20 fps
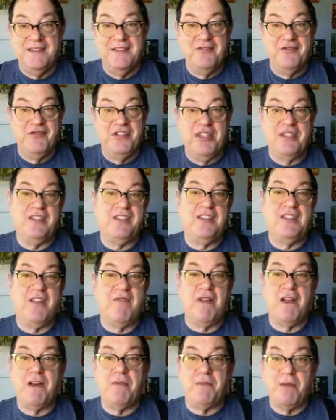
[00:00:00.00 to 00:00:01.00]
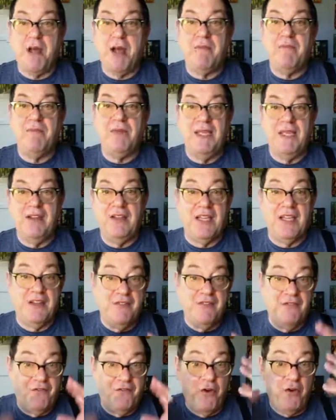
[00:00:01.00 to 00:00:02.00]
Jesus never had a problem healing
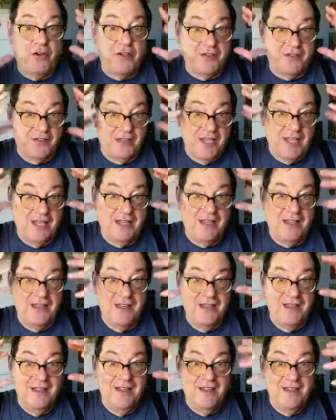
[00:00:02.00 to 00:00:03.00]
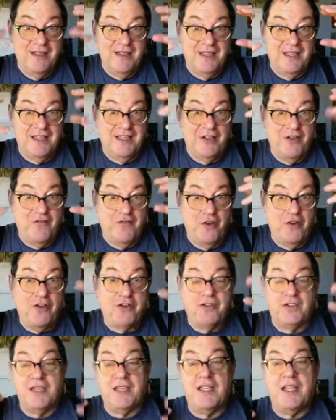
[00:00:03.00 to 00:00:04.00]
a focus thing, like a
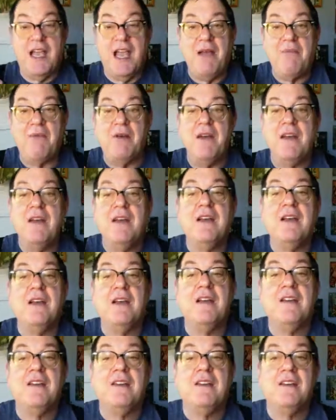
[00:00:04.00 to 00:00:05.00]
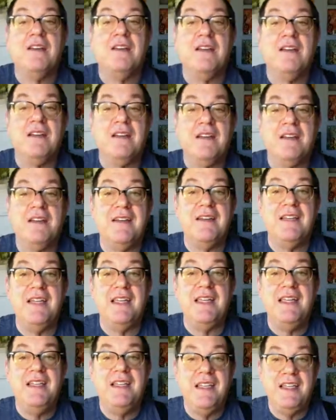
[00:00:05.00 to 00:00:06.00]
focus on a camera
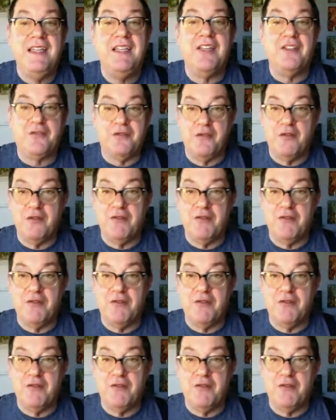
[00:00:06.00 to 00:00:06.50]
he did this for a